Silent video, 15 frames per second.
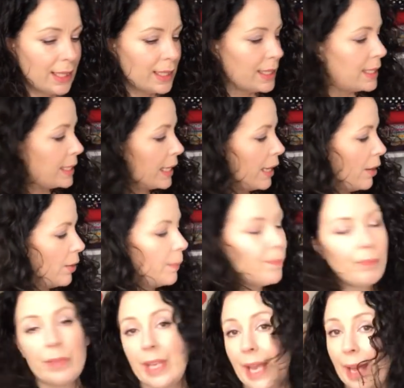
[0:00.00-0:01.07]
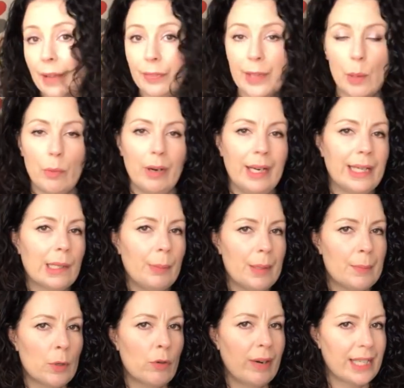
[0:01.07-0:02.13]
So yeah, they were a little bit
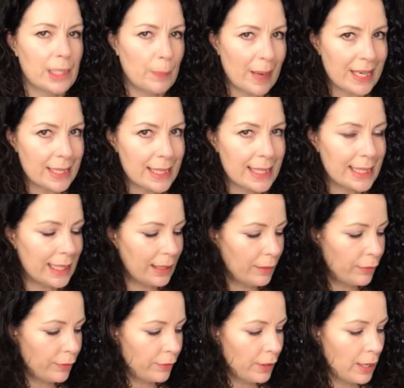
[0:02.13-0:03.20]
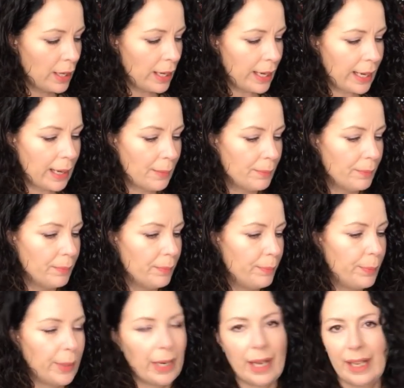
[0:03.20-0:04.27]
more expensive,
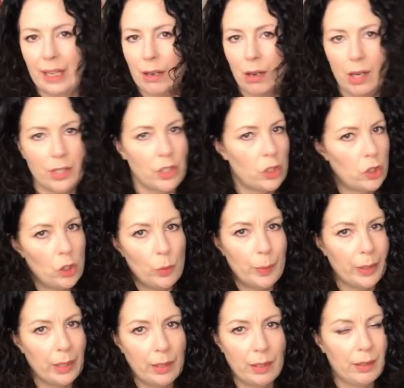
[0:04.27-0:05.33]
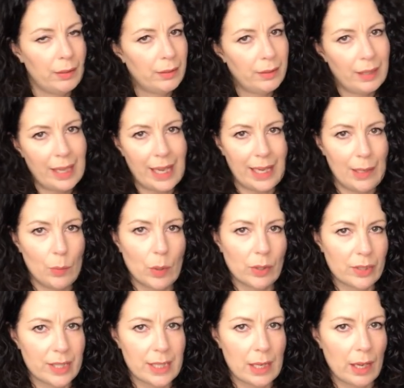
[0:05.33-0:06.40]
but I got a super
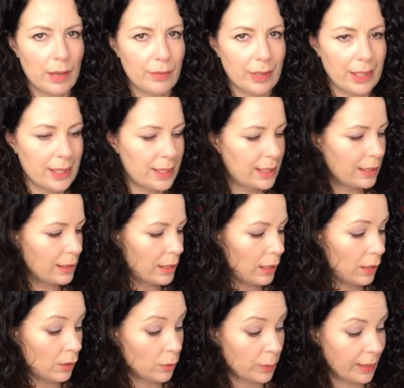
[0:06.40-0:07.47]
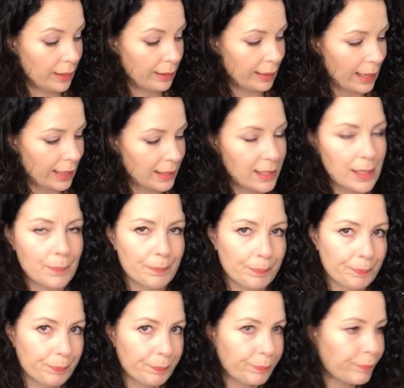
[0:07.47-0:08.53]
A1 service along with that.
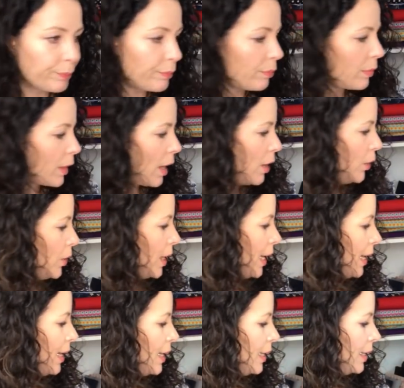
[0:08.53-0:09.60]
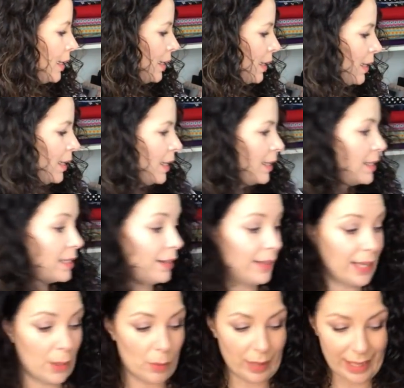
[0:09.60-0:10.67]
Okay, so
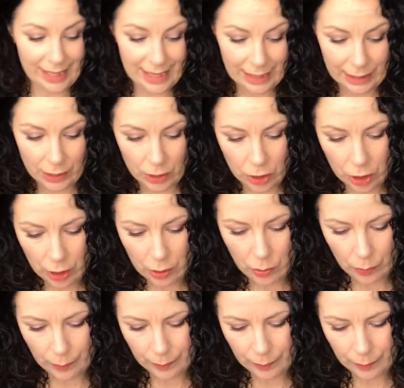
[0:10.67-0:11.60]
they were excellent too.